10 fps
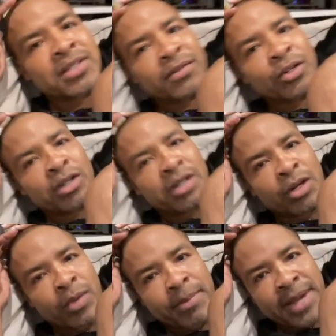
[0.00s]
y'all just going get it
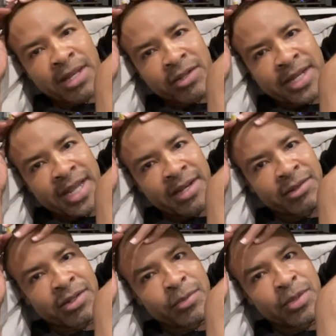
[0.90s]
lined Look up.
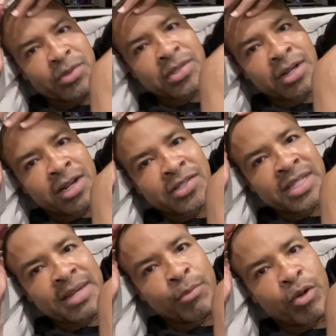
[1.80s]
Look, when you start
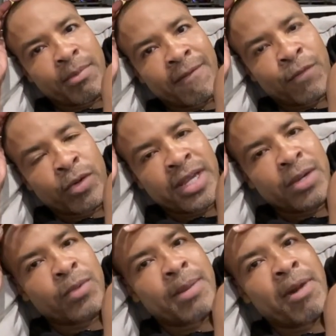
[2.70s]
seeing more of my forehead,
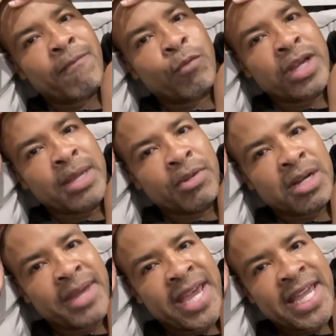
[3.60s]
when my forehead
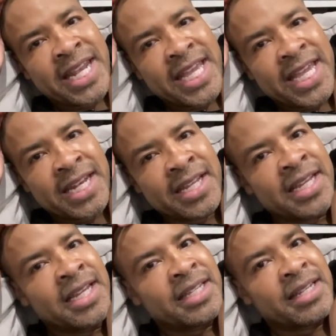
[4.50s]
become an eight head,
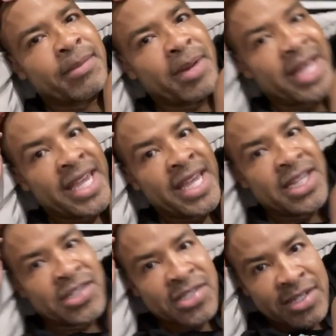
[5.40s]
then, then my
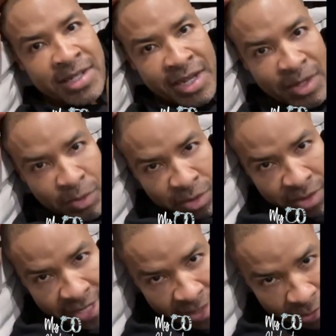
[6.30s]
edges are like, look at
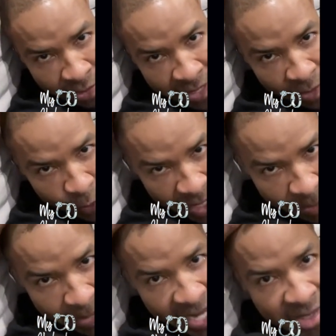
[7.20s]
that, look at that, way
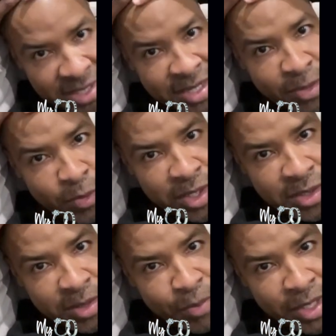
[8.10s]
back. See, it was
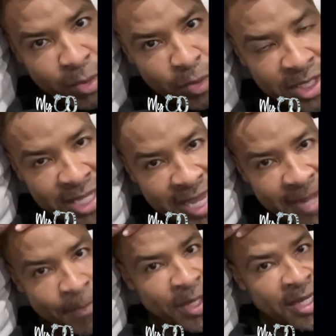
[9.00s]
up here at one time,
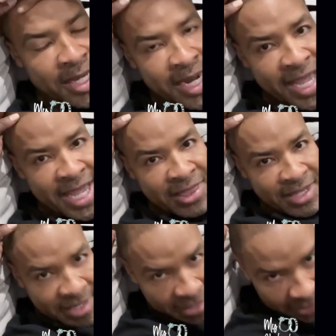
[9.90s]
and I had thick